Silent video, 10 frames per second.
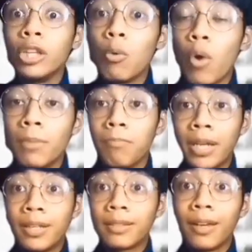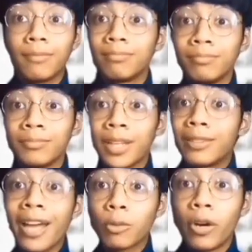one made it, and
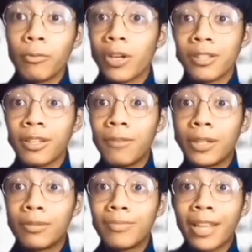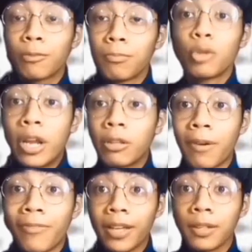that one wasn't even that great of a
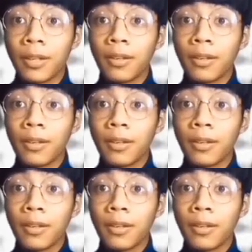fight. And